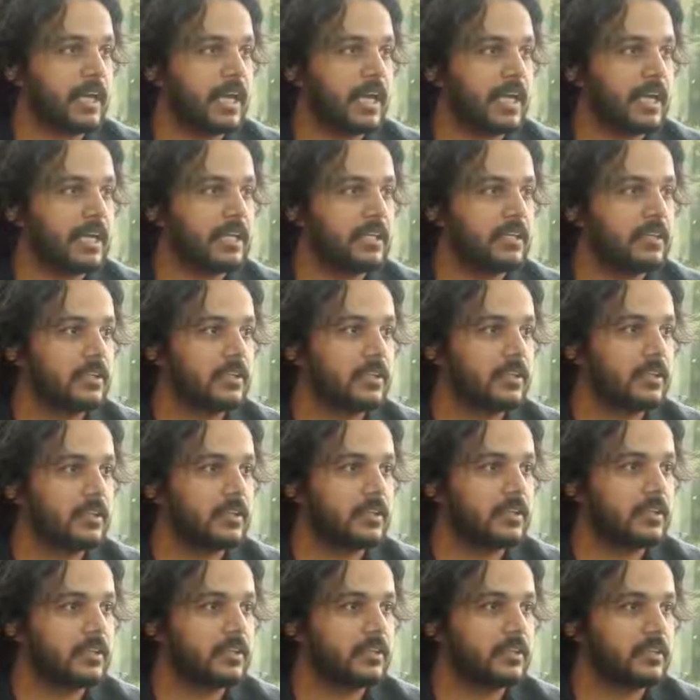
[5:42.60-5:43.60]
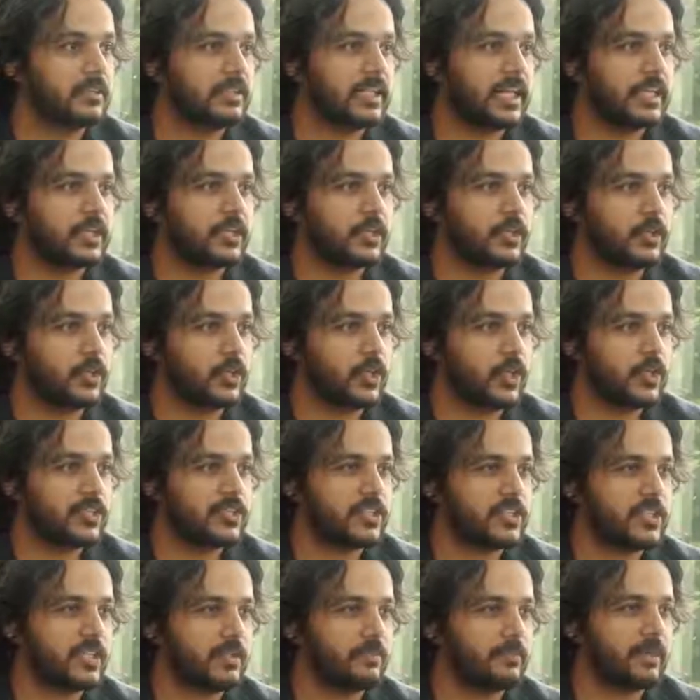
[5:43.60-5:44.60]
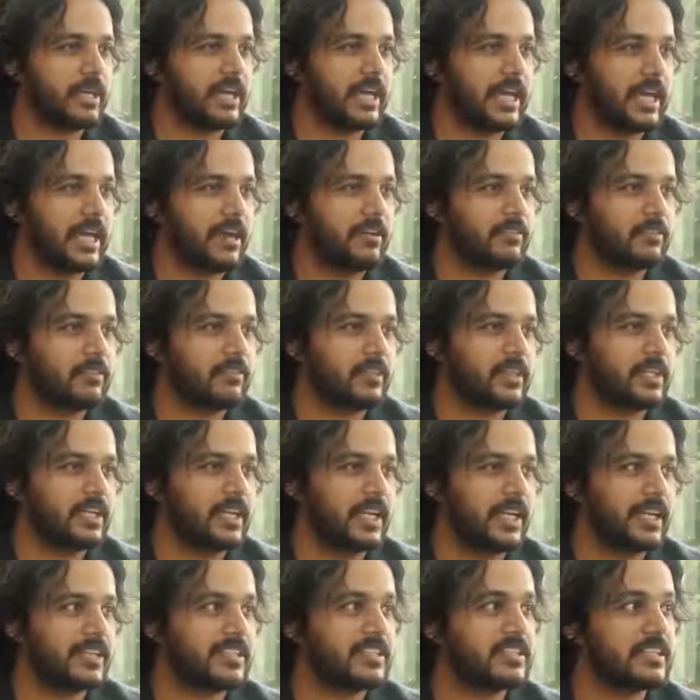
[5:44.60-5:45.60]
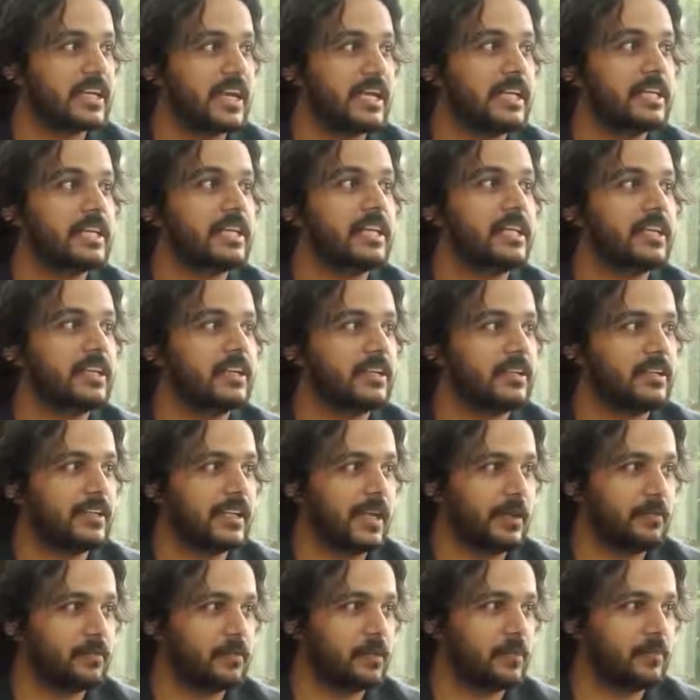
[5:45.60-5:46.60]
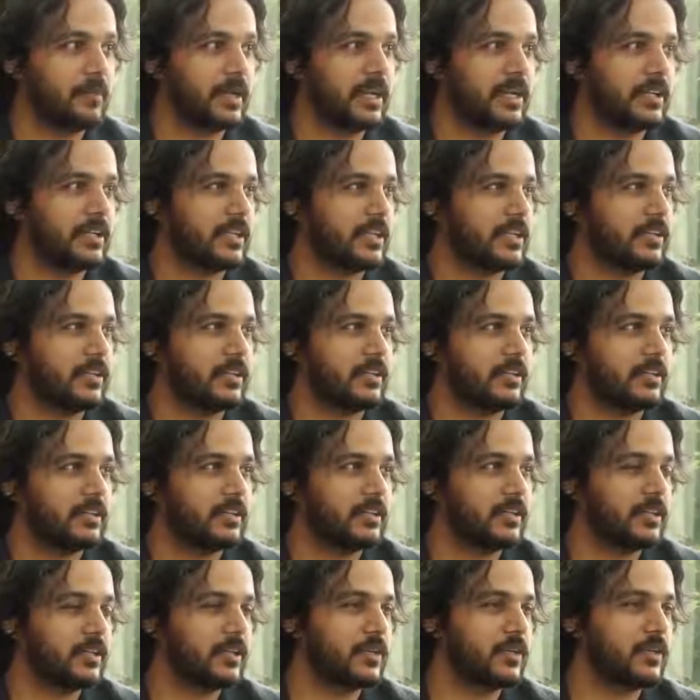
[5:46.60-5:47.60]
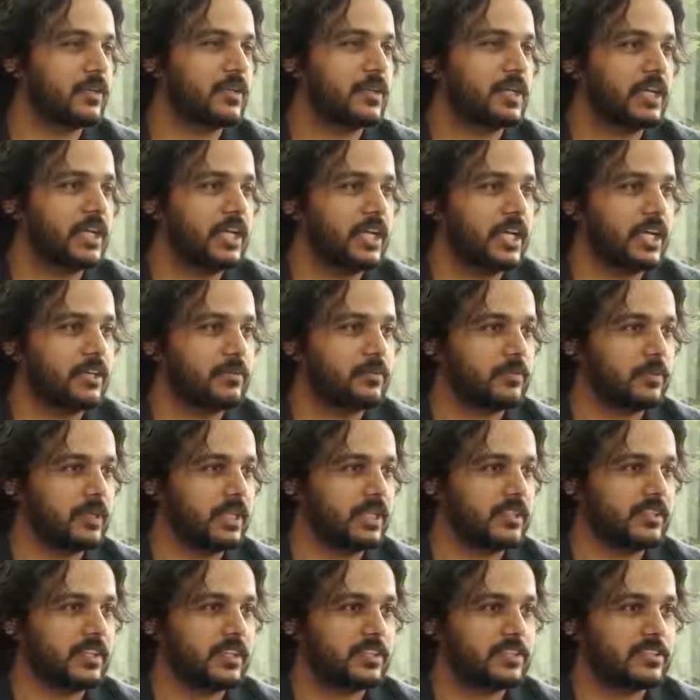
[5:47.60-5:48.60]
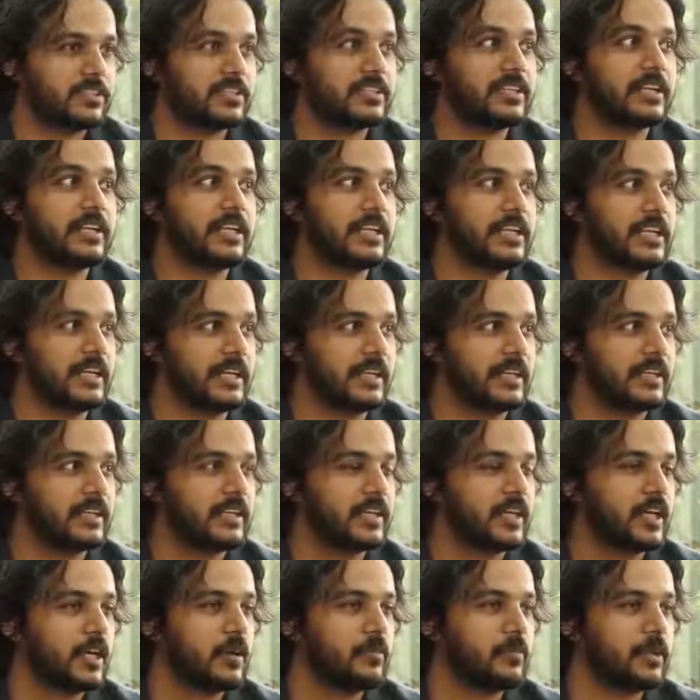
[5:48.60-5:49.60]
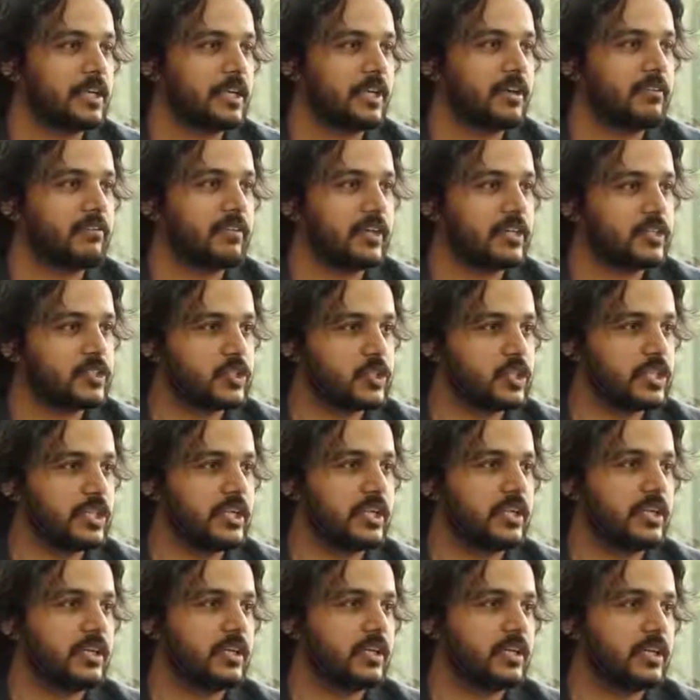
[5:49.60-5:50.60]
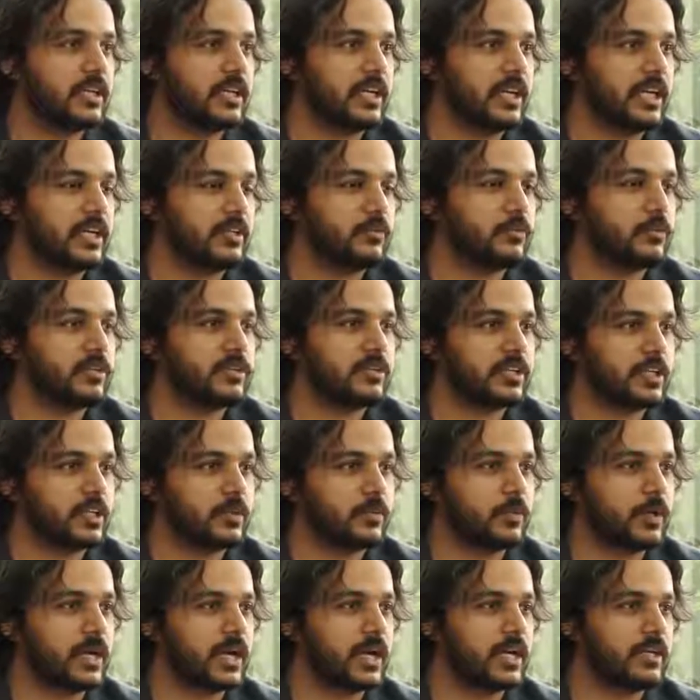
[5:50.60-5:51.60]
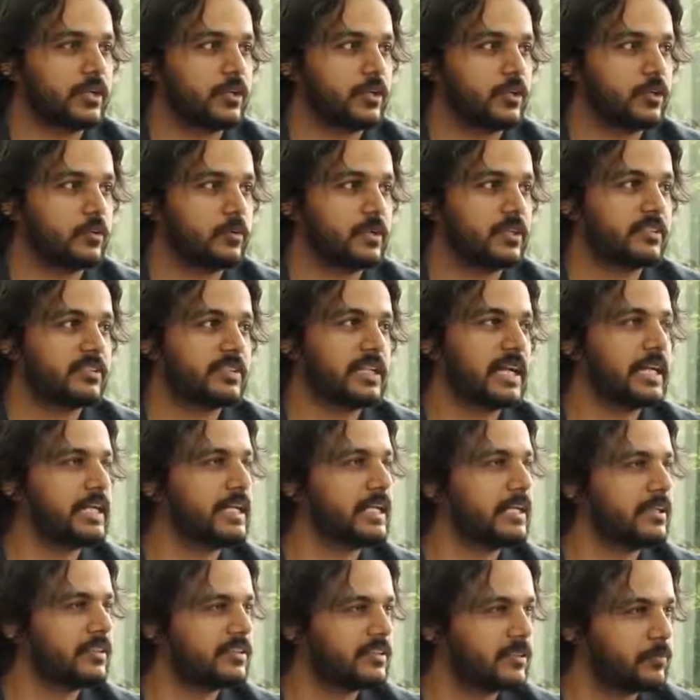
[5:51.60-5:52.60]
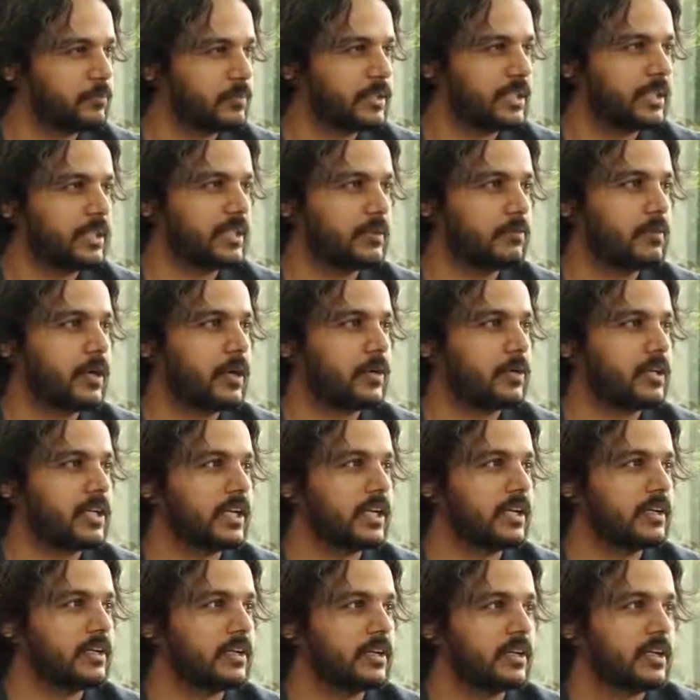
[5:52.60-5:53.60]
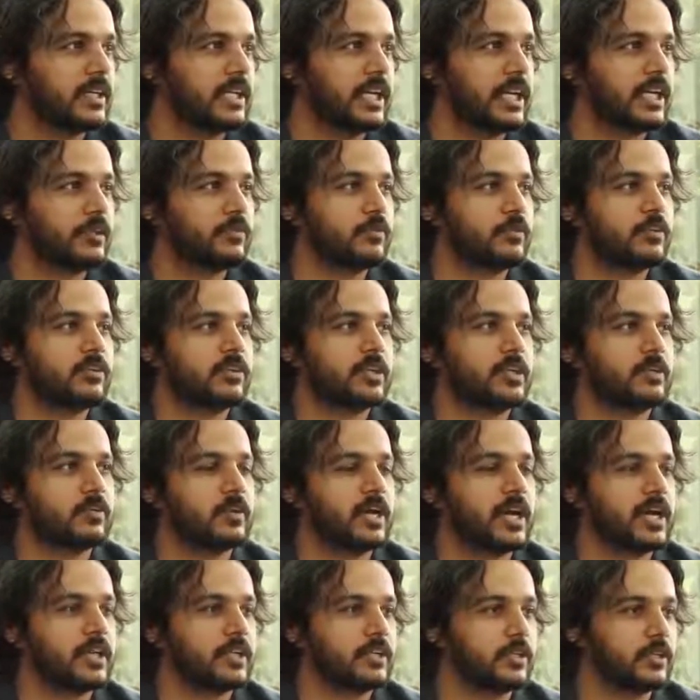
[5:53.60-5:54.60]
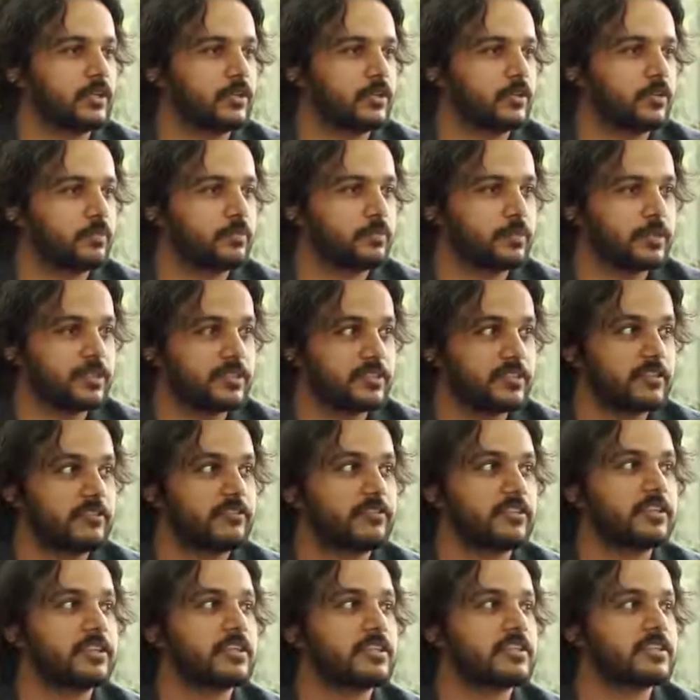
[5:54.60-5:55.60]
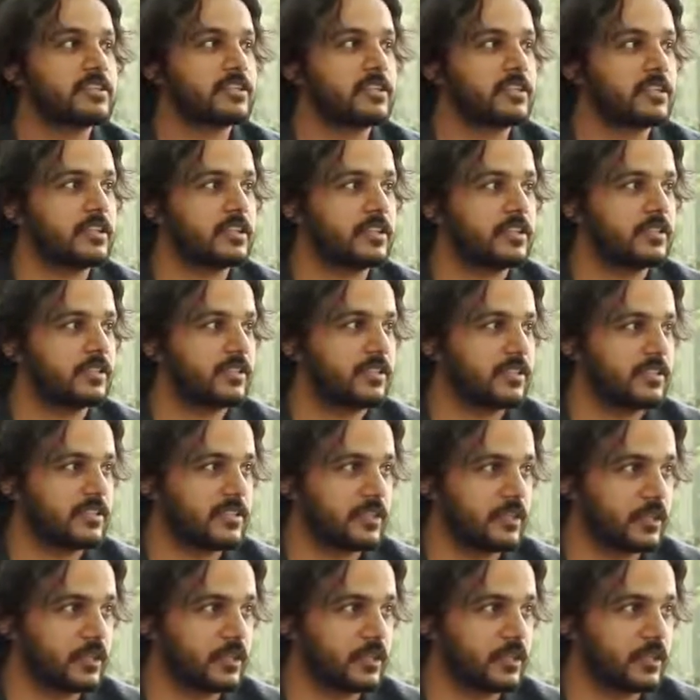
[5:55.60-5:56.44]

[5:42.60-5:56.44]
And that curiosity may have a very exciting temperament and, you know, it's thrilling. But eventually, it would require you to be slightly disciplined about it. It would require you to persevere certain